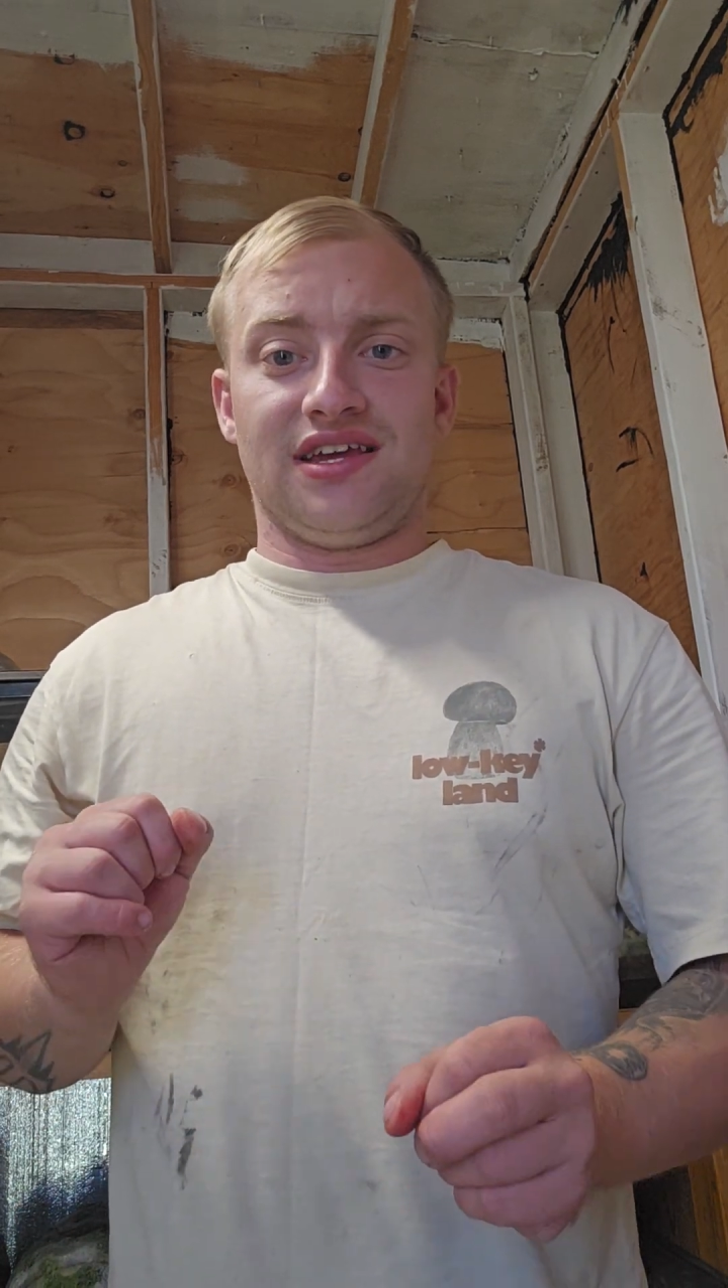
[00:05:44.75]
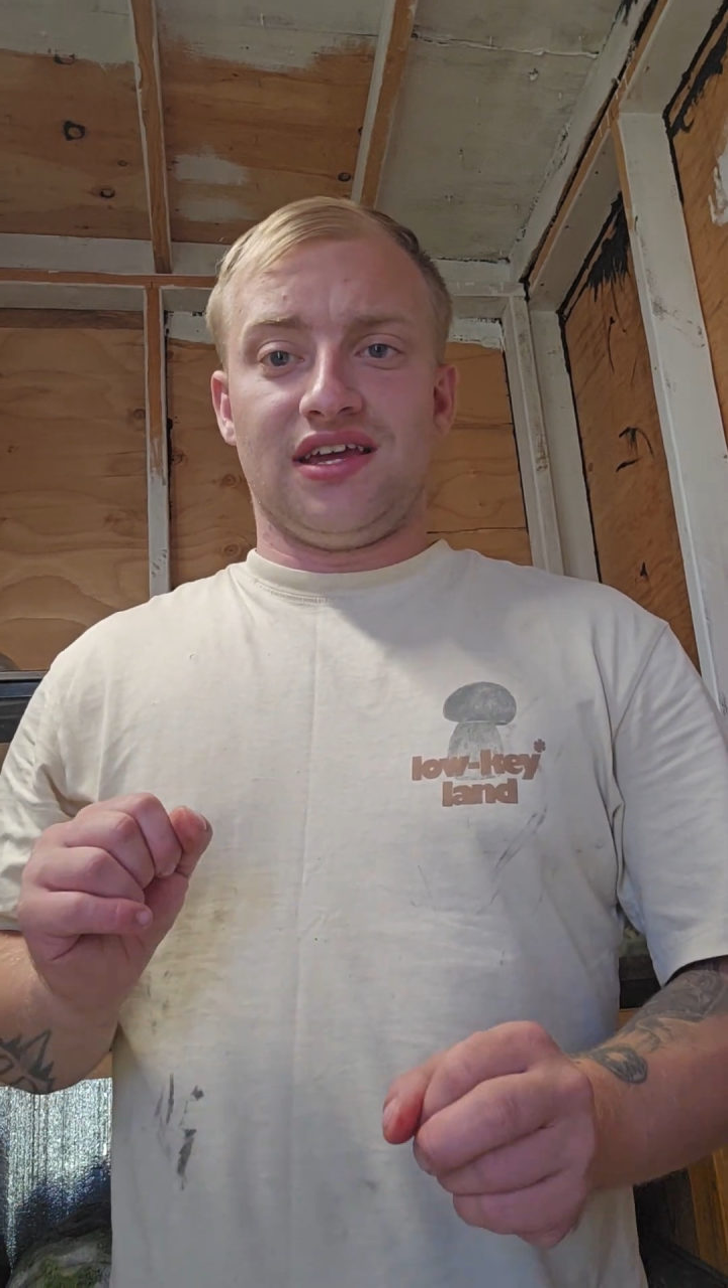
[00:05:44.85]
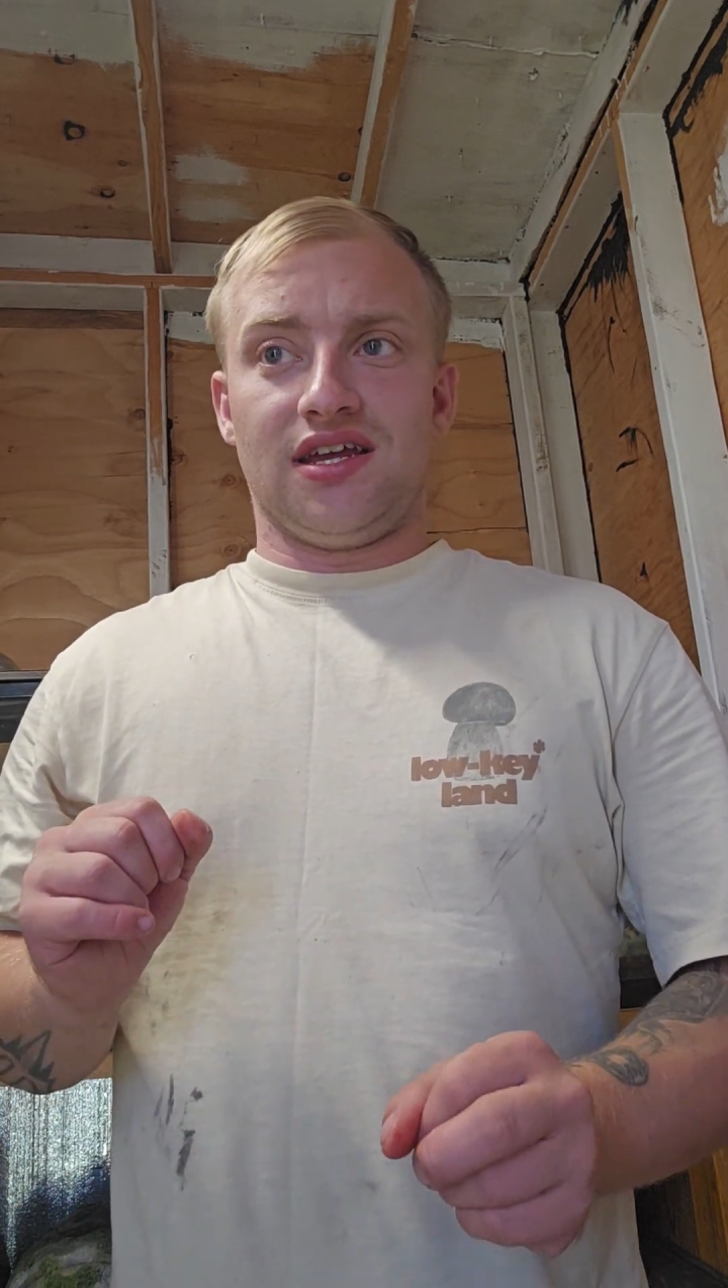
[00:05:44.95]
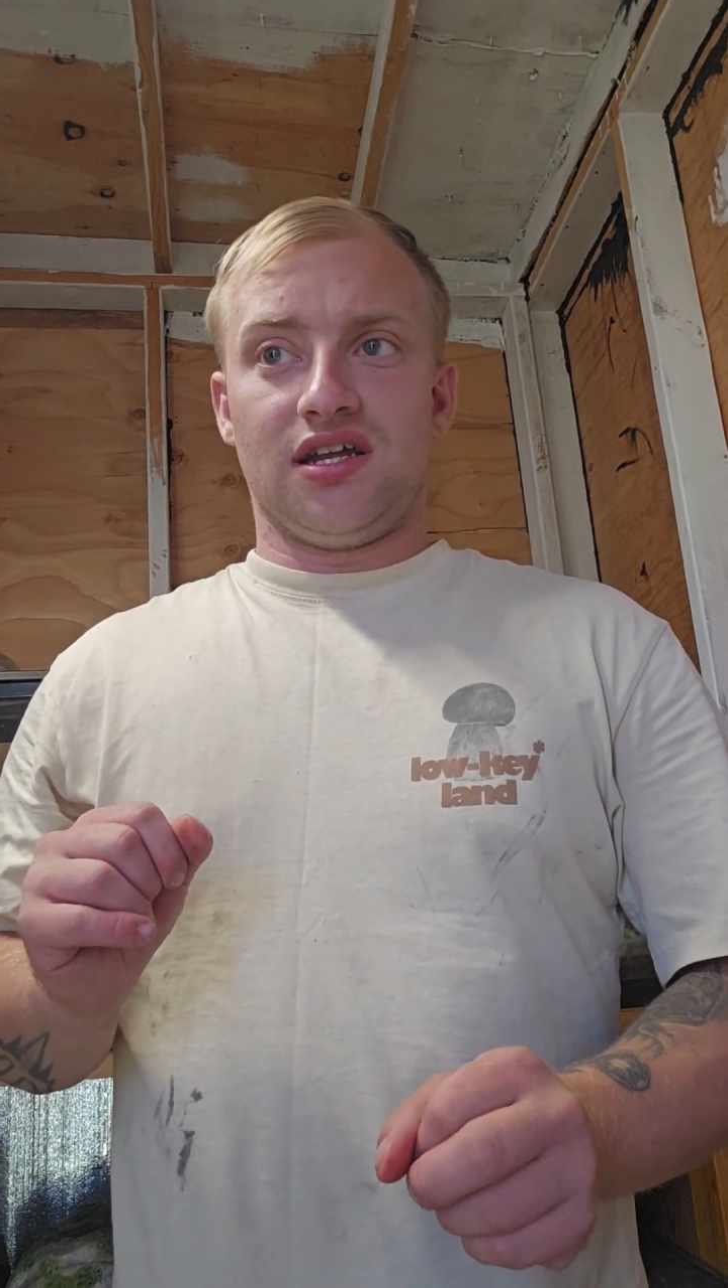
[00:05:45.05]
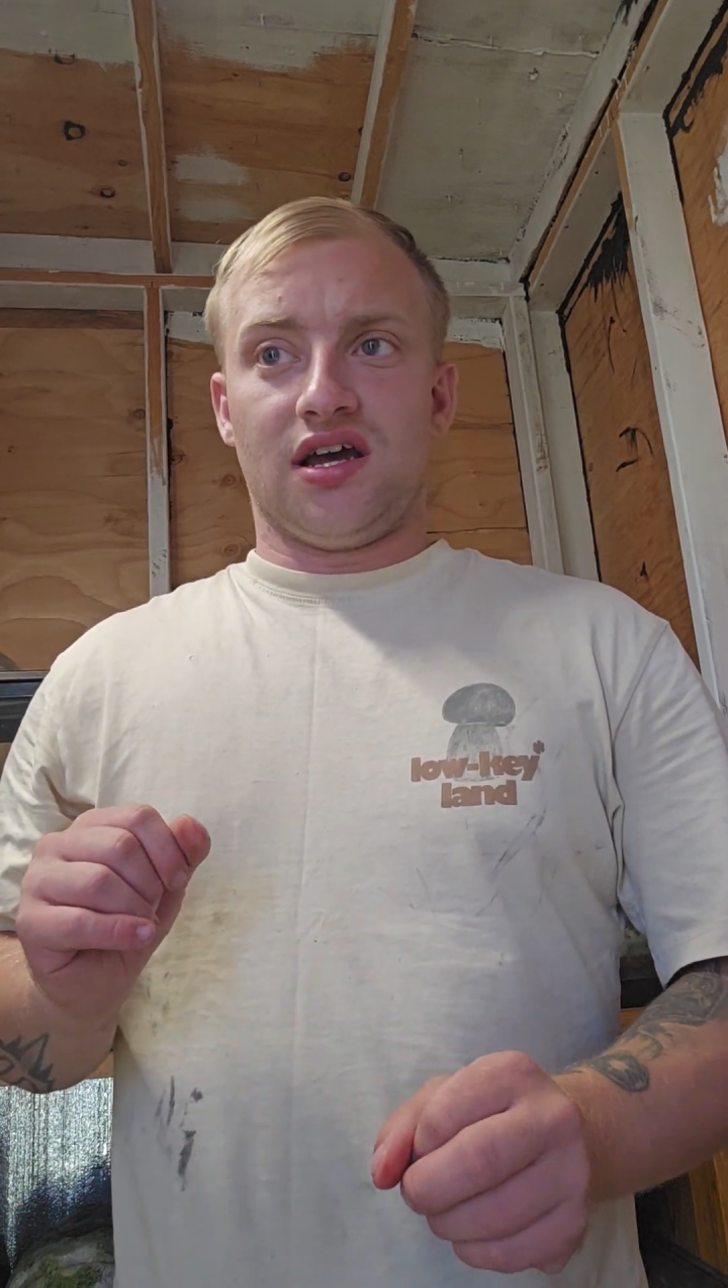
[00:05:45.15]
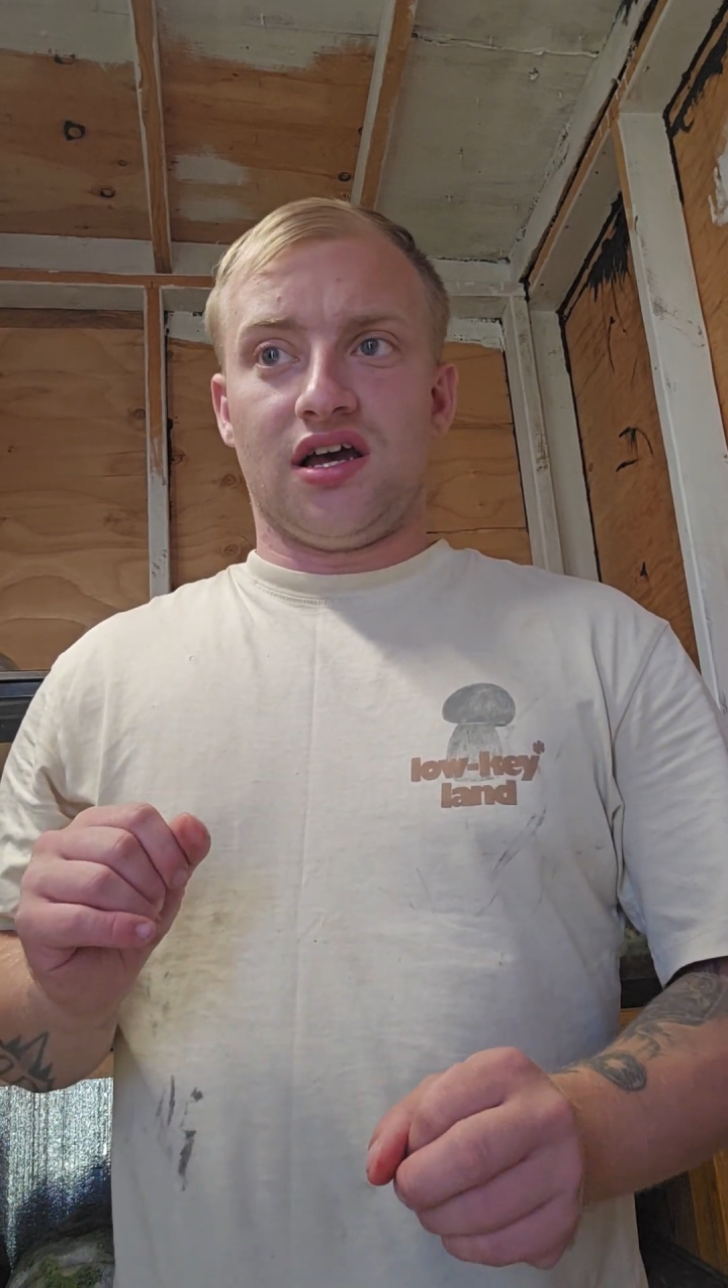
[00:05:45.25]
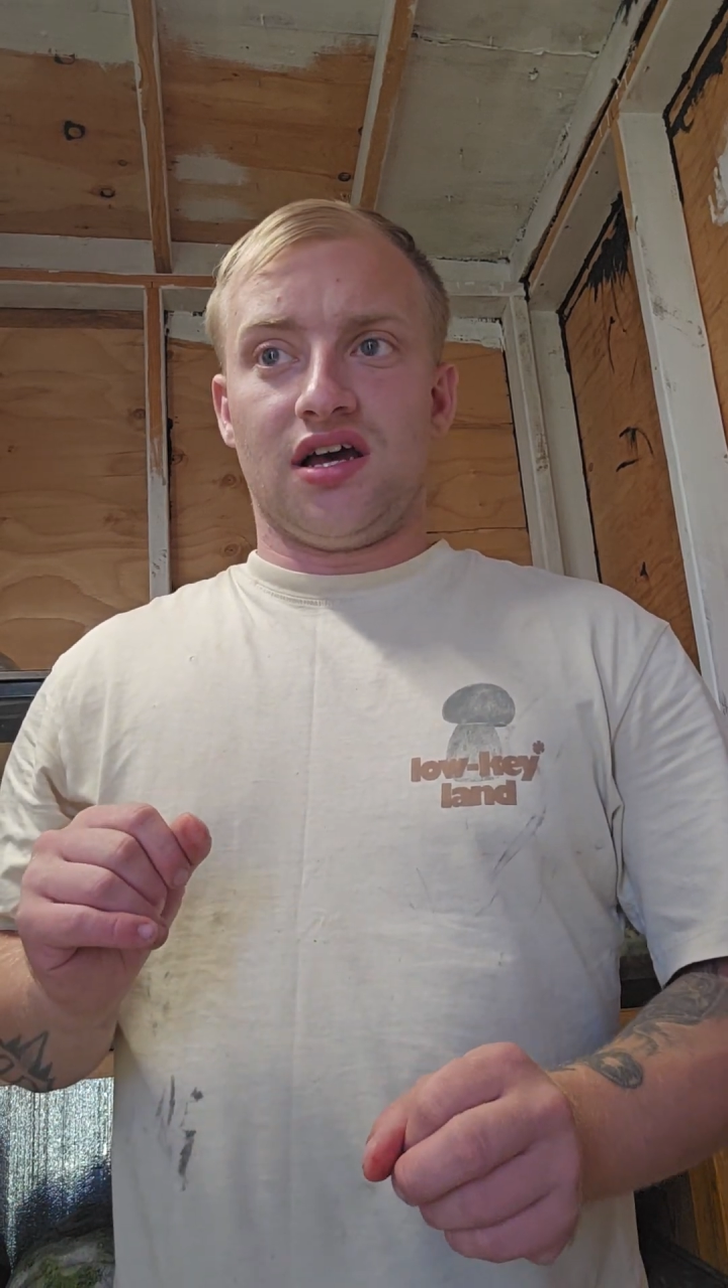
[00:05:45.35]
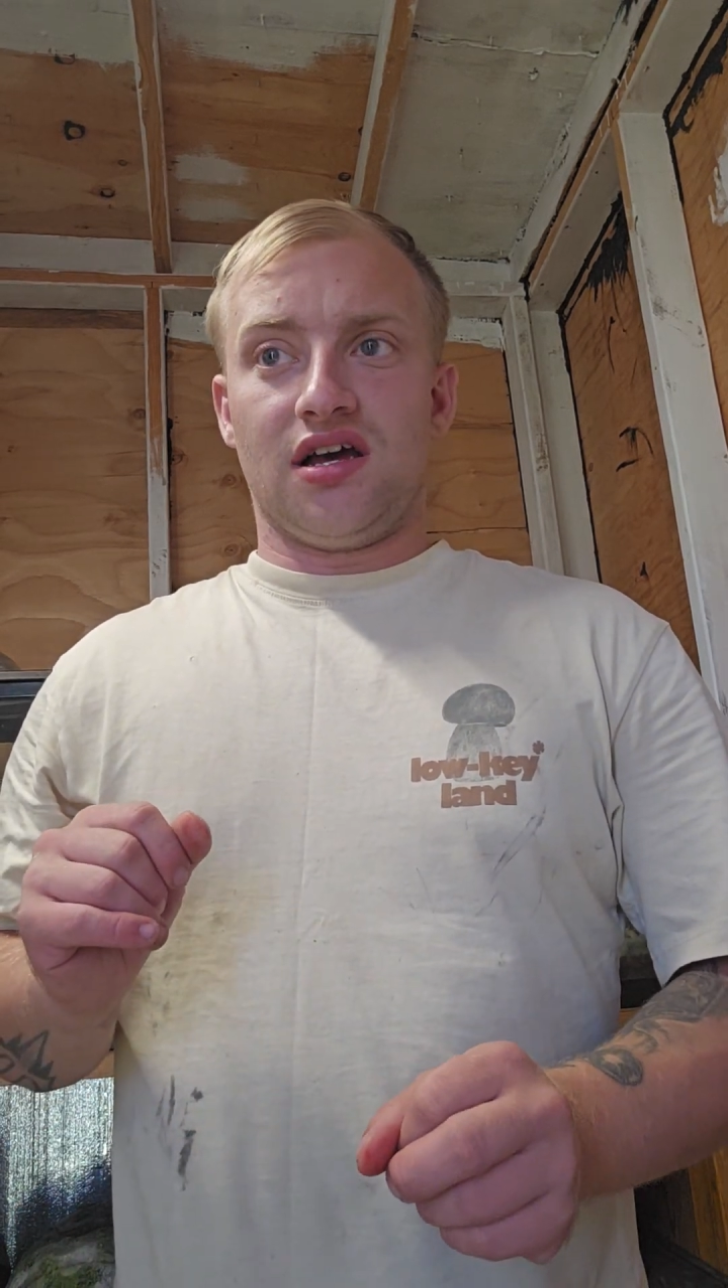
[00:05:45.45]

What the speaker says: and